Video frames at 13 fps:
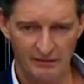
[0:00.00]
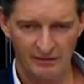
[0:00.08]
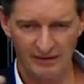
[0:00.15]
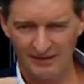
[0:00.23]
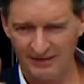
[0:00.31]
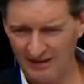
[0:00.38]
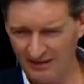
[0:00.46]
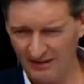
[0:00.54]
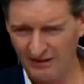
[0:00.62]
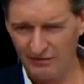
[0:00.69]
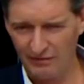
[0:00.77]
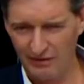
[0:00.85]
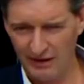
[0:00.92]
I think there
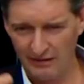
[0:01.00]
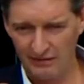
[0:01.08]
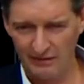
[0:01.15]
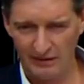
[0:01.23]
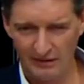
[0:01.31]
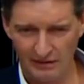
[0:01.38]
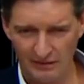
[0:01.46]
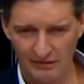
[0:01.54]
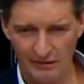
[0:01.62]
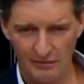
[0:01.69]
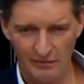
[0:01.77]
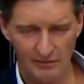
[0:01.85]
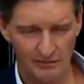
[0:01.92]
is a phrase in English
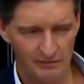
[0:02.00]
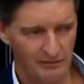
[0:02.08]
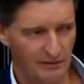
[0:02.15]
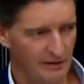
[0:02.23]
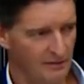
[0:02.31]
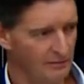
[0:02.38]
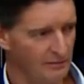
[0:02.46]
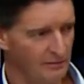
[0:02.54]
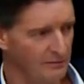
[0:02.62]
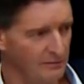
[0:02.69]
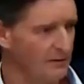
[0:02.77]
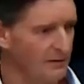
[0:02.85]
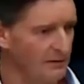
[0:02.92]
similar today, or
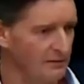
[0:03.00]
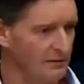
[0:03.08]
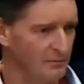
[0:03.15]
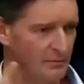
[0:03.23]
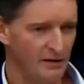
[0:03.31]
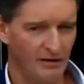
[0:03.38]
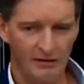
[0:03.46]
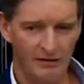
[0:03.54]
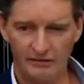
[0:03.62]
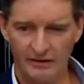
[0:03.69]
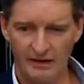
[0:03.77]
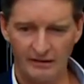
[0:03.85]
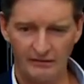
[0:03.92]
the piano
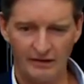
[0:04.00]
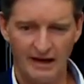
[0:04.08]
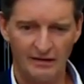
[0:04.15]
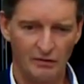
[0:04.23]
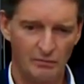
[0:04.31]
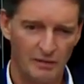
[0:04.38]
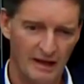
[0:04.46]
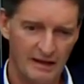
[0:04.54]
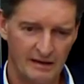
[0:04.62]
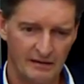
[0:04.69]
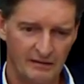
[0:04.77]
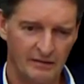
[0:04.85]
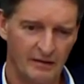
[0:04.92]
sounds how you play
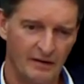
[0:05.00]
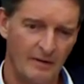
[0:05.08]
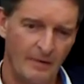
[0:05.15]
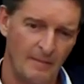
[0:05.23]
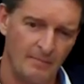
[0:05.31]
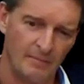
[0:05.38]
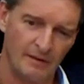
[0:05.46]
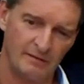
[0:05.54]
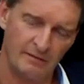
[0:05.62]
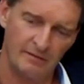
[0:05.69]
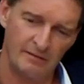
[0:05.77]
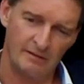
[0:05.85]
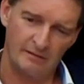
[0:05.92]
it. But
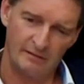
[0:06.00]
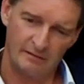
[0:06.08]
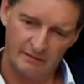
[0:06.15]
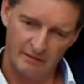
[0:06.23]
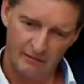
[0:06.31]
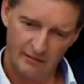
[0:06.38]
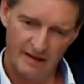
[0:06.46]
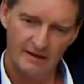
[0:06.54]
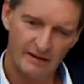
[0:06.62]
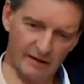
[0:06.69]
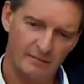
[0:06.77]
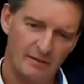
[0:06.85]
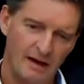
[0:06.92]
the
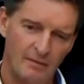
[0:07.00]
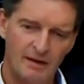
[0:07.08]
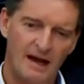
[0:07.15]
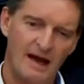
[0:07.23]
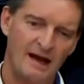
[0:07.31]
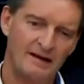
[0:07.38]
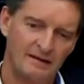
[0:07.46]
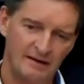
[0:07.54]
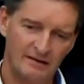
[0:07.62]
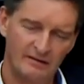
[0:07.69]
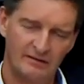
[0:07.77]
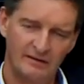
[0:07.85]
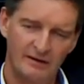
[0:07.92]
thinking about behind
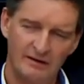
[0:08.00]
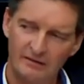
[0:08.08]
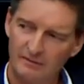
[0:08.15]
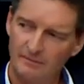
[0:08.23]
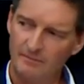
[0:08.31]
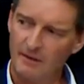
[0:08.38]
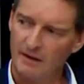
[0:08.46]
this is